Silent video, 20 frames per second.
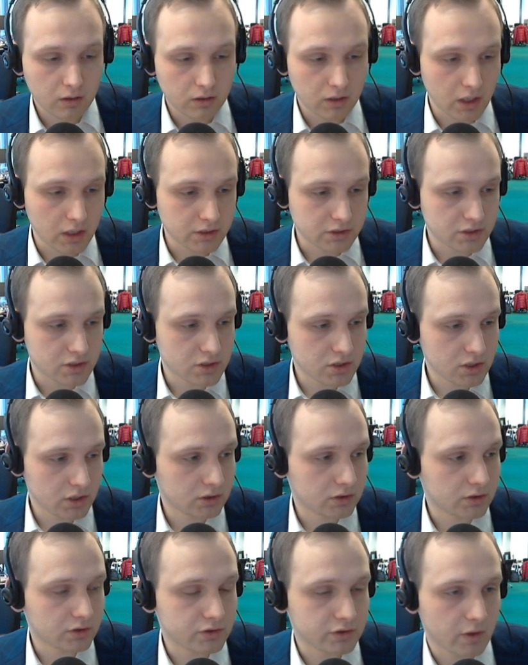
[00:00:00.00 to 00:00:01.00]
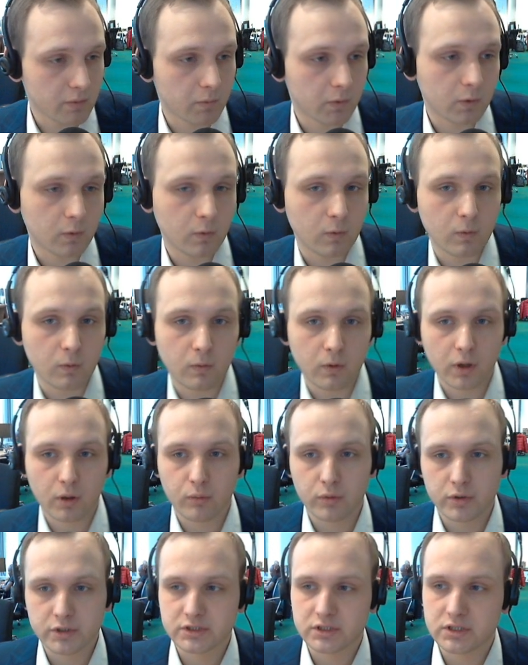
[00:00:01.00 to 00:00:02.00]
clients in general. Someone who
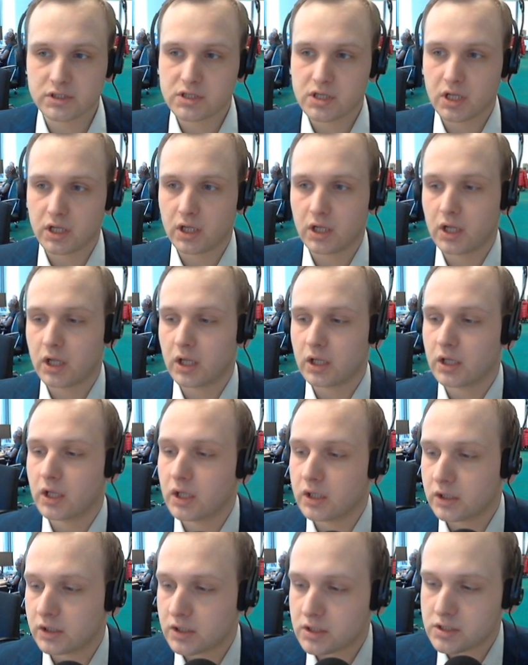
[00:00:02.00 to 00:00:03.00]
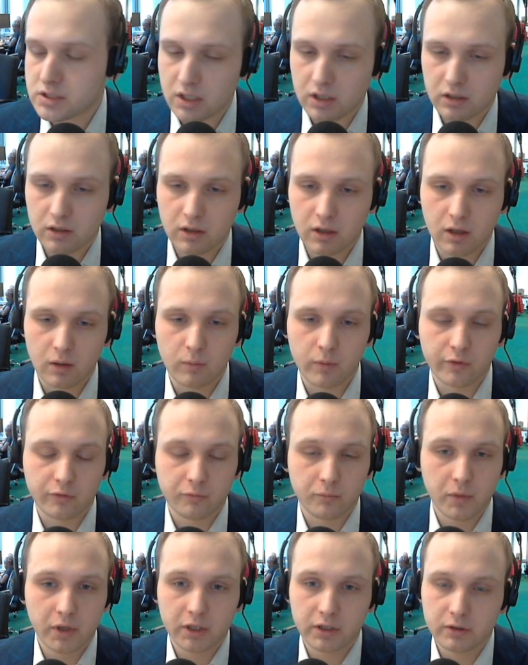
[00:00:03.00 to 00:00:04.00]
requests it can get it. It's always
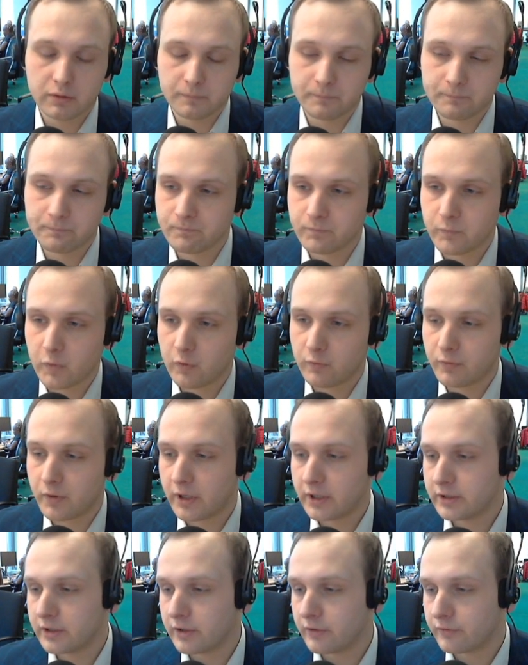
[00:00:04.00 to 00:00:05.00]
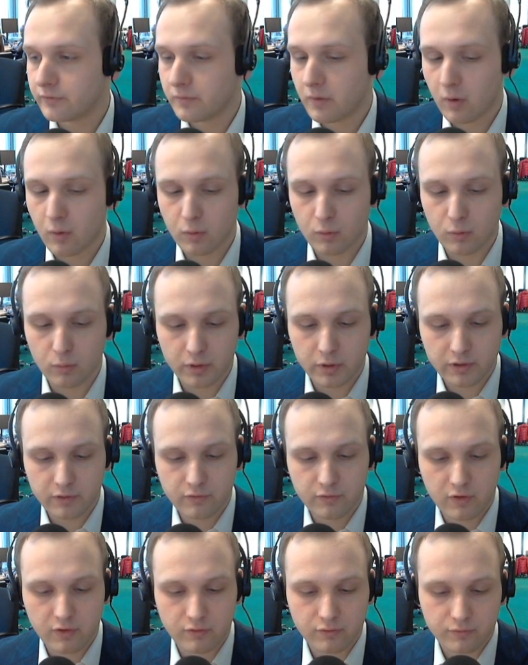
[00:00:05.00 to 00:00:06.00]
made on Fridays, a whole week
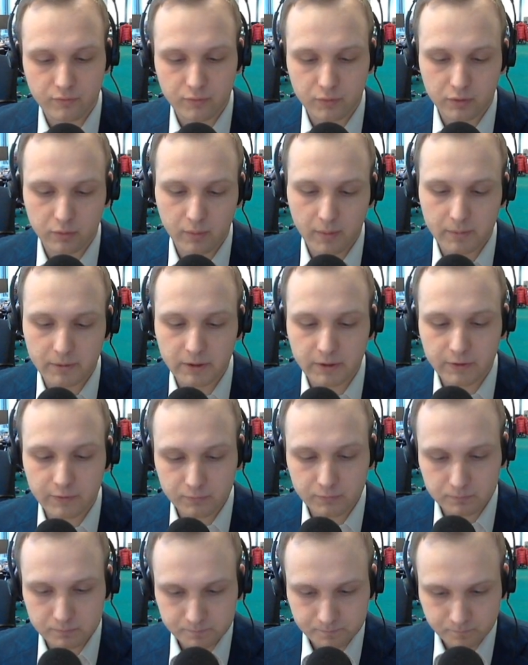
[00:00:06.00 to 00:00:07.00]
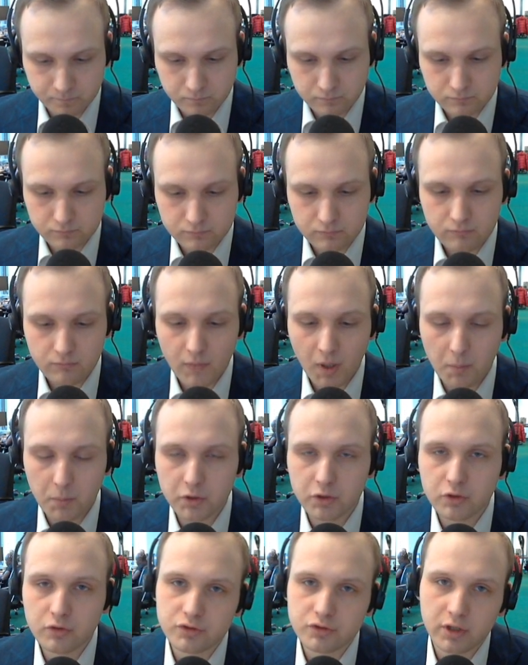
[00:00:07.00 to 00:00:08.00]
schedule for the webinars,
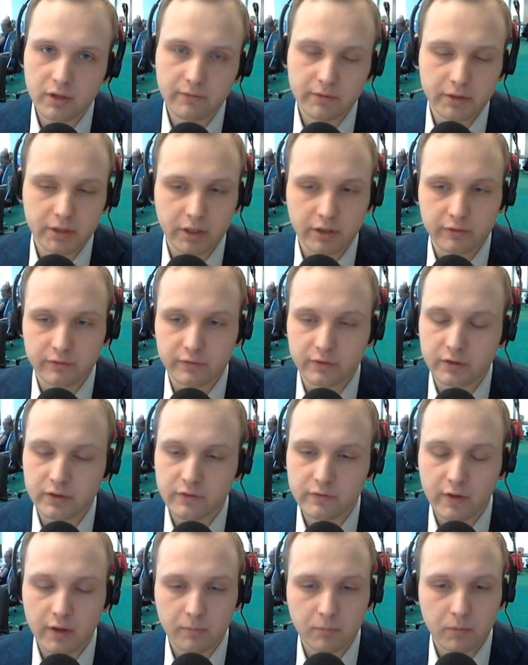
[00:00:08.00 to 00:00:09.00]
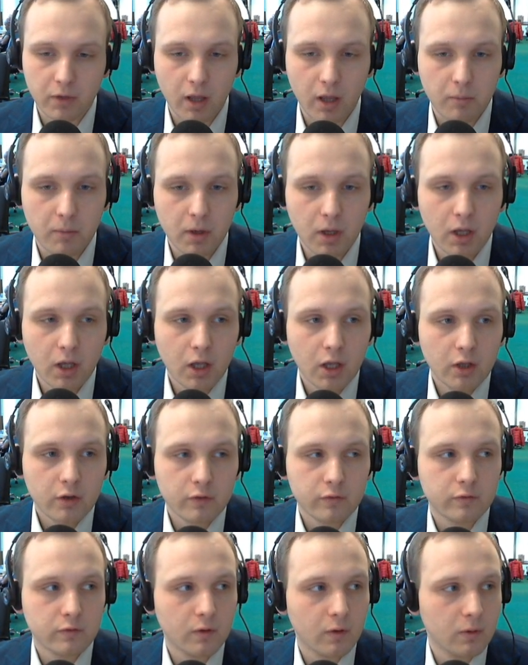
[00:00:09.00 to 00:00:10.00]
but usually everything is at the same time.
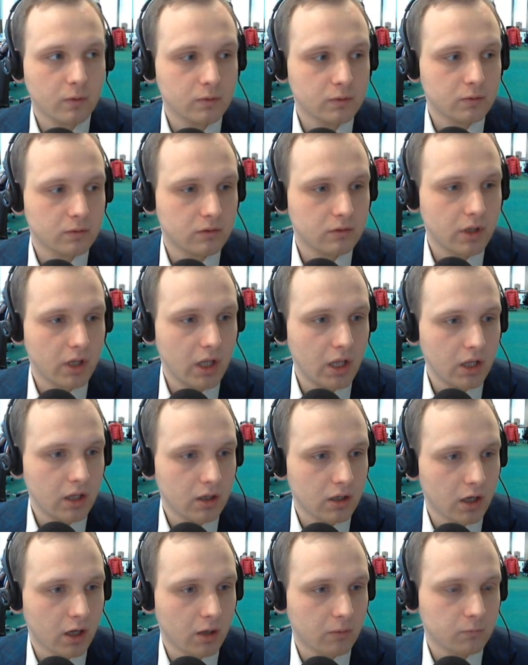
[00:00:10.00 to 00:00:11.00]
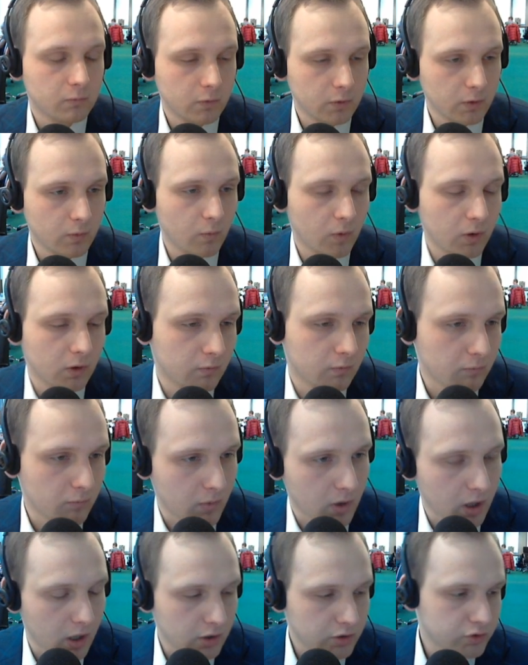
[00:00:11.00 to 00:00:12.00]
So today I'm doing one of
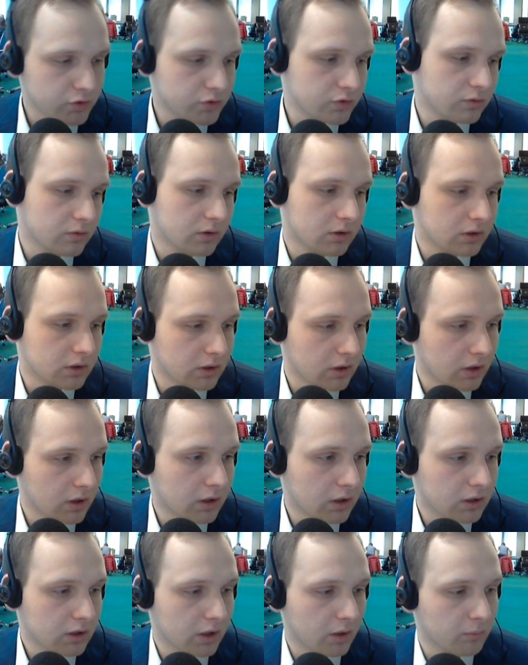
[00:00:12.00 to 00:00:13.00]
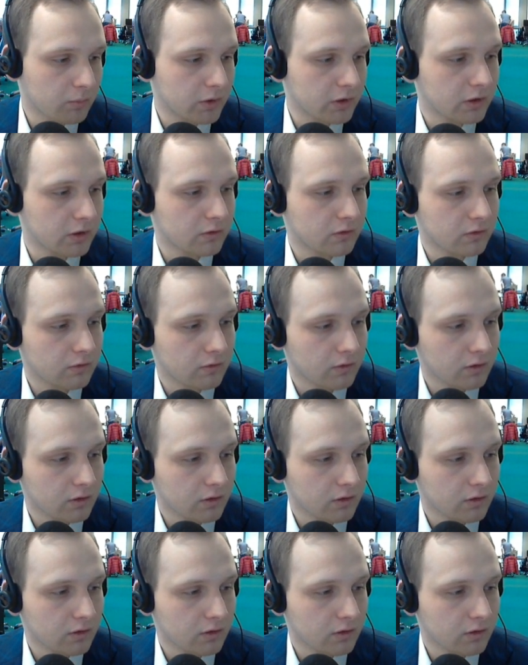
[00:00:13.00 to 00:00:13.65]
my short 10-minute